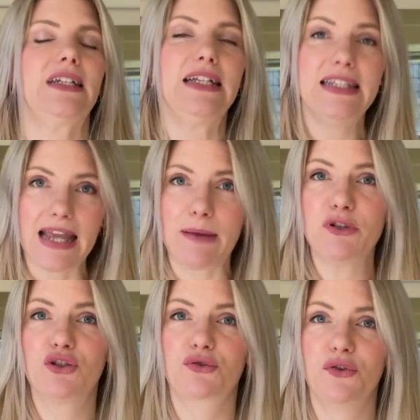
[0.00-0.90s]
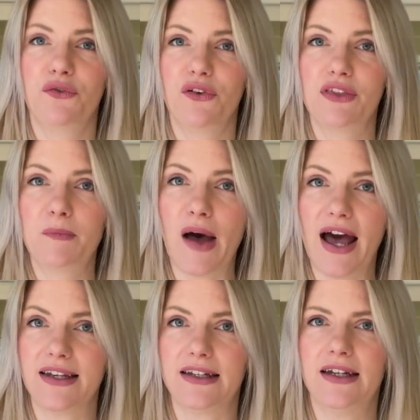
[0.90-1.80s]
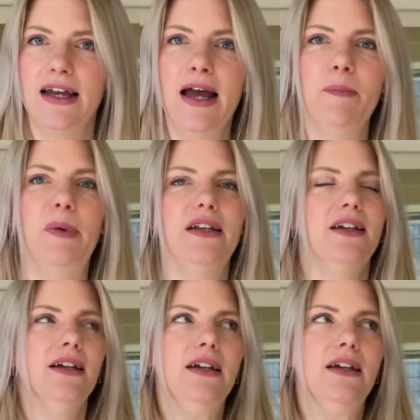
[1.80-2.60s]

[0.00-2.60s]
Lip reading: Same is true for the body, but